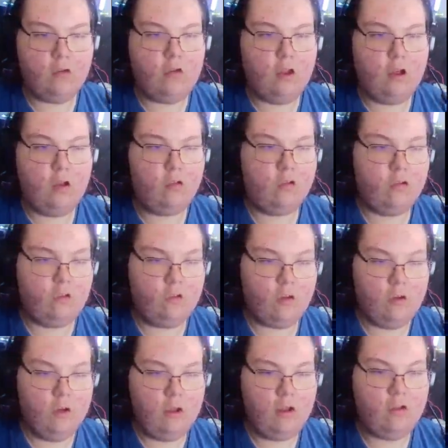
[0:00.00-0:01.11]
chill, chill, chill, chill,
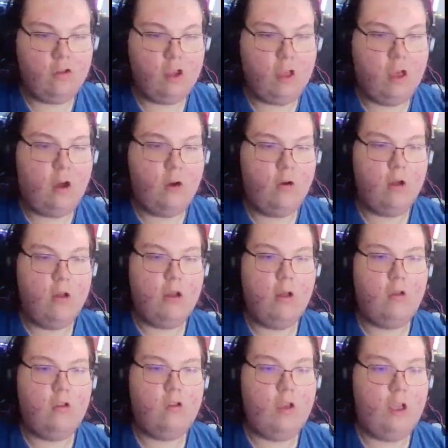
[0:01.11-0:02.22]
chill. Chill!
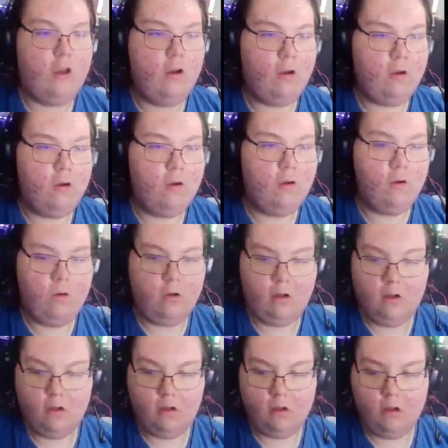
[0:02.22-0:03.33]
Chill!
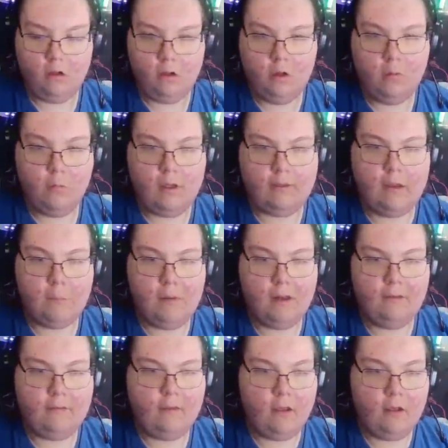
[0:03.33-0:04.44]
Is there
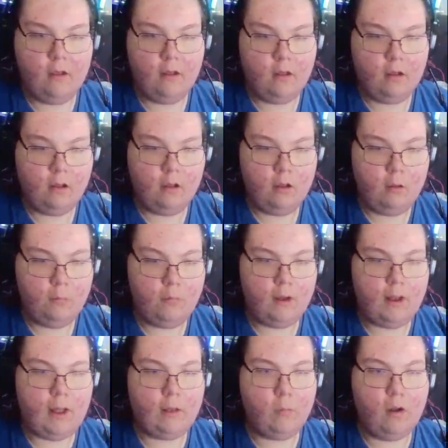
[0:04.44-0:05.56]
minis here?
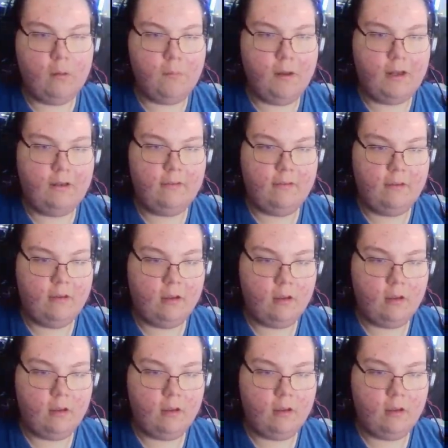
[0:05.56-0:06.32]
I just want the minis.